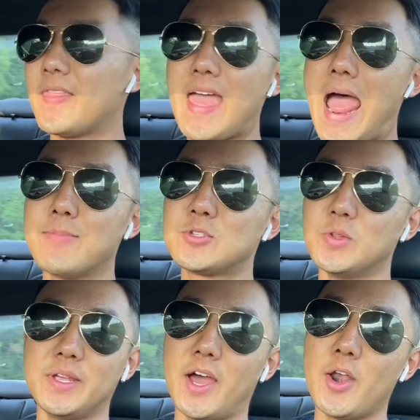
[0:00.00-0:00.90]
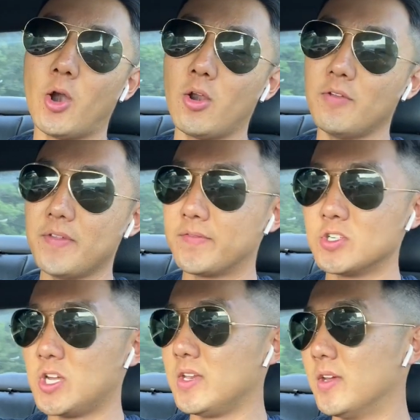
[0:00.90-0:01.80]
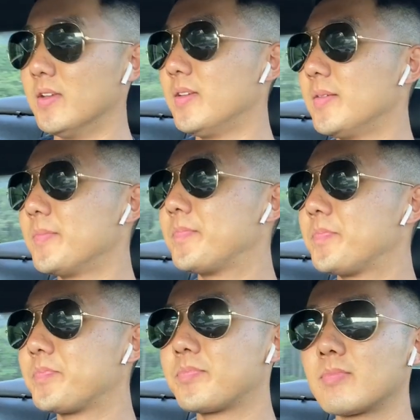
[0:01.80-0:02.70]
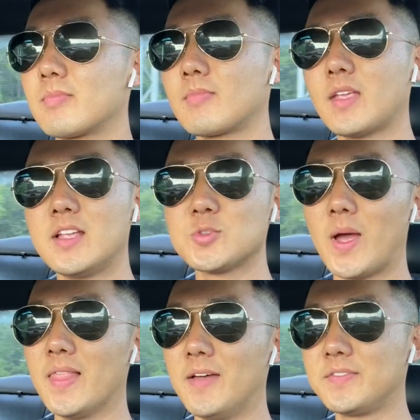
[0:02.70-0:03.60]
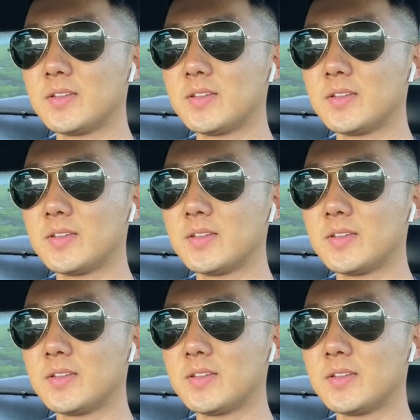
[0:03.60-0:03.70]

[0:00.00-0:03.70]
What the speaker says: Absolutely unheard of in Virginia. That's why I left.